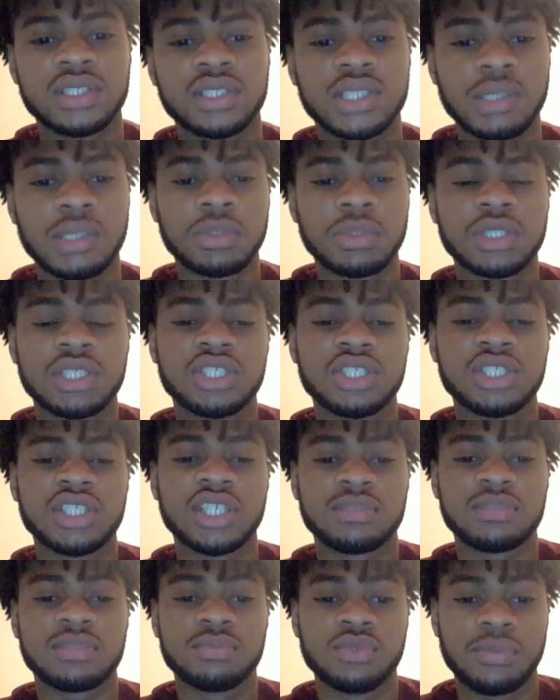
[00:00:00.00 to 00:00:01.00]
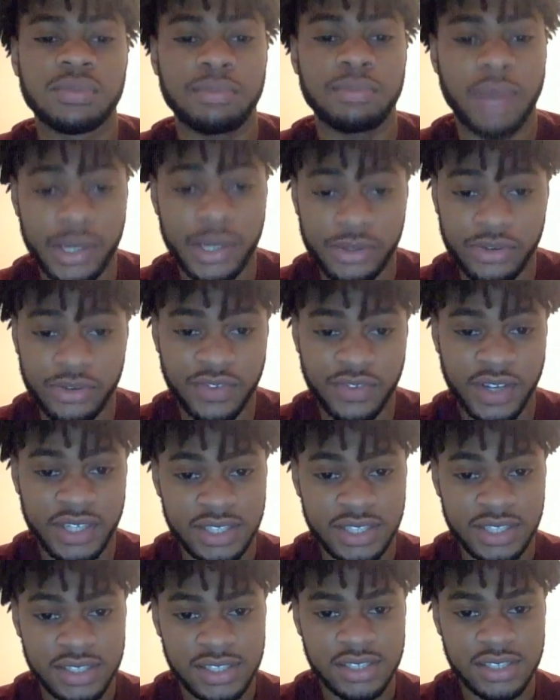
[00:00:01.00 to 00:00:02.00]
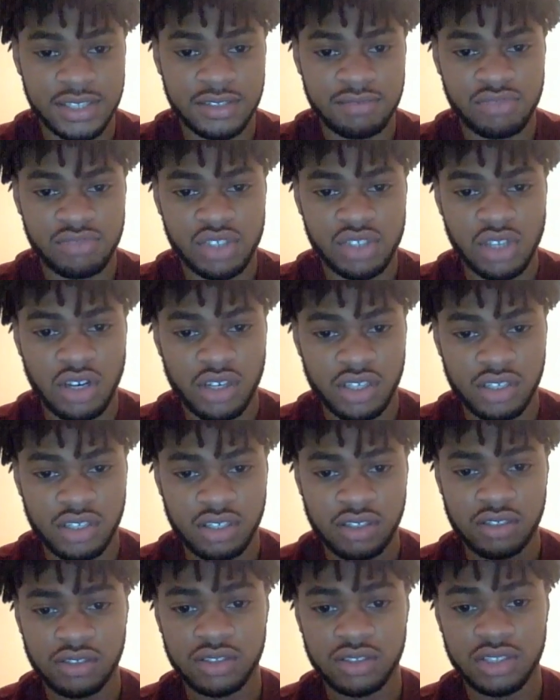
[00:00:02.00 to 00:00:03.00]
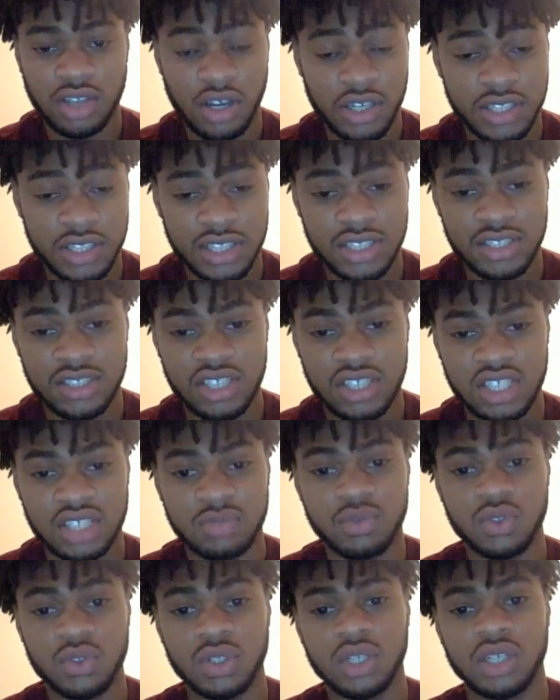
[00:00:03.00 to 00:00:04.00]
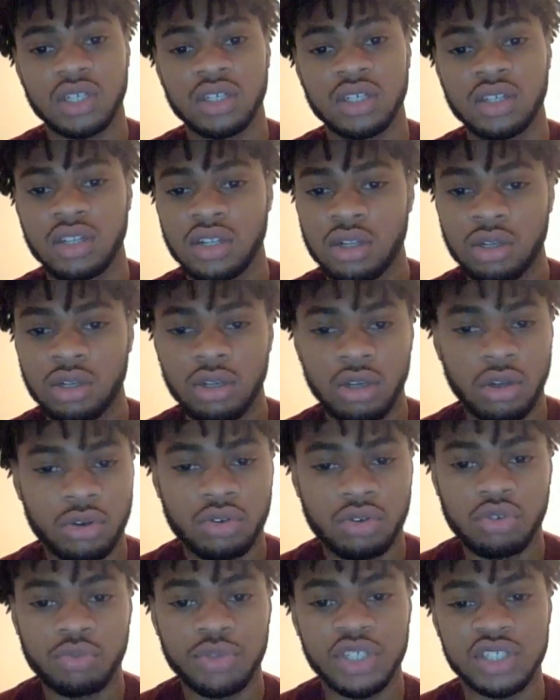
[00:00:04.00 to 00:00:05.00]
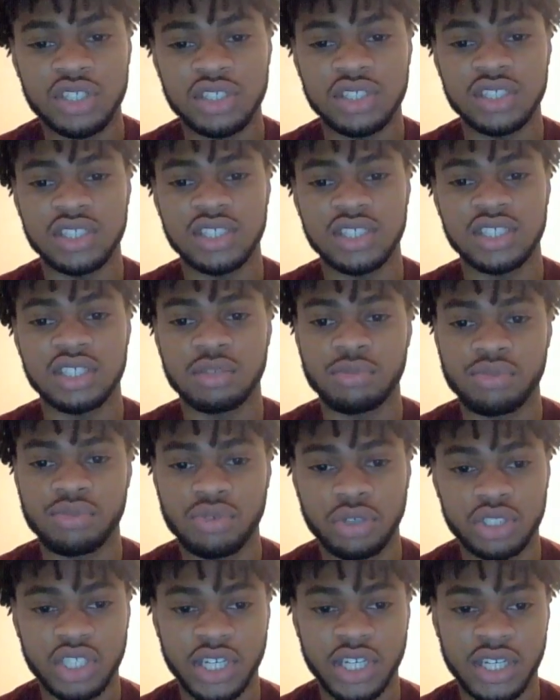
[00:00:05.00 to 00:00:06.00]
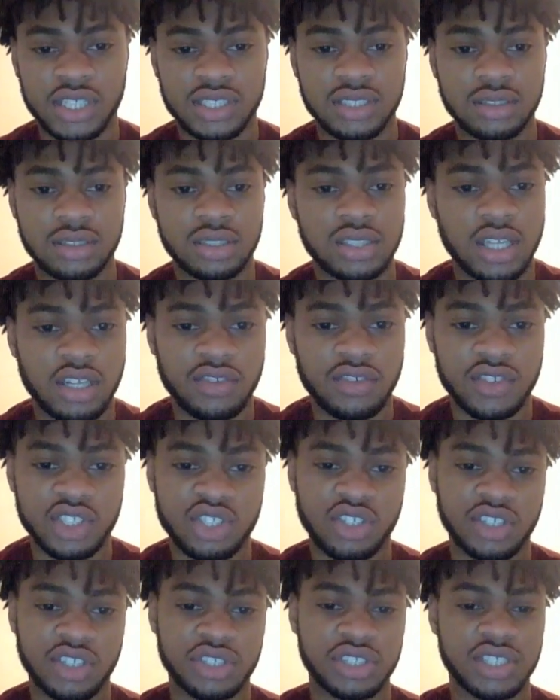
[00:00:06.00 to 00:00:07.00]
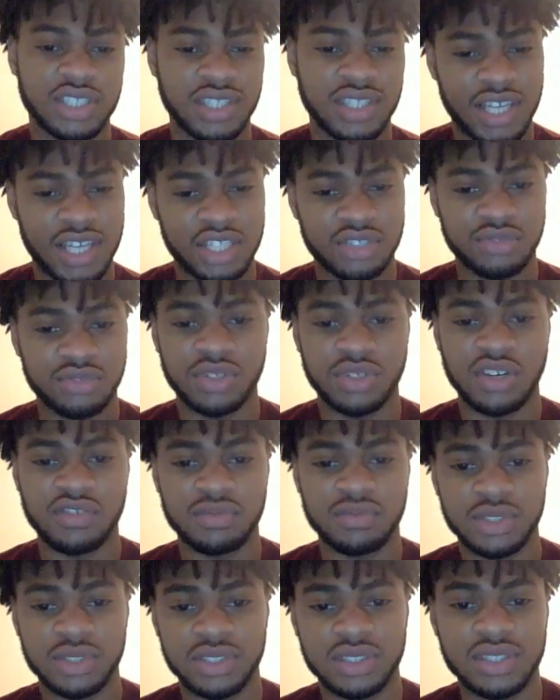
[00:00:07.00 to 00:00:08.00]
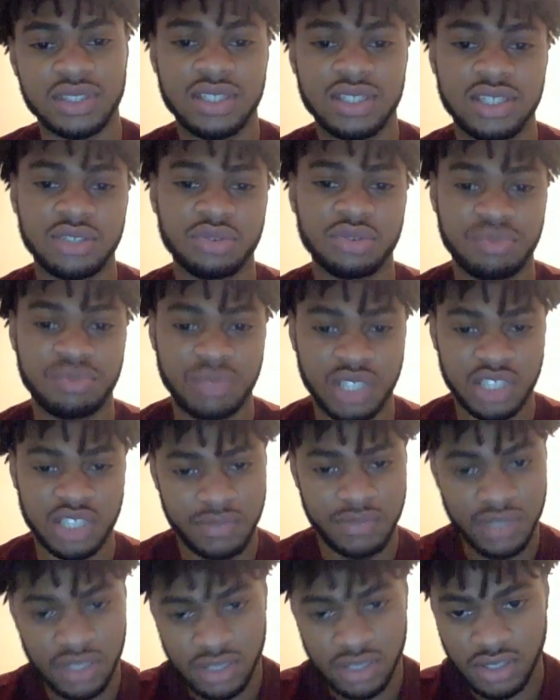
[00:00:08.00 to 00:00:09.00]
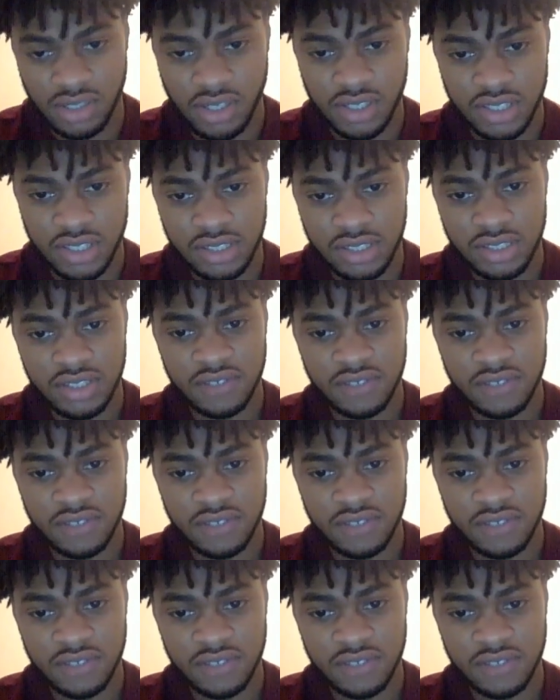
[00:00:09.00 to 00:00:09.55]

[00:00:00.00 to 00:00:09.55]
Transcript: Some would suggest more microfinancing, targeting smaller local businesses and projects instead of entrusting national governments to deal with much bigger tasks.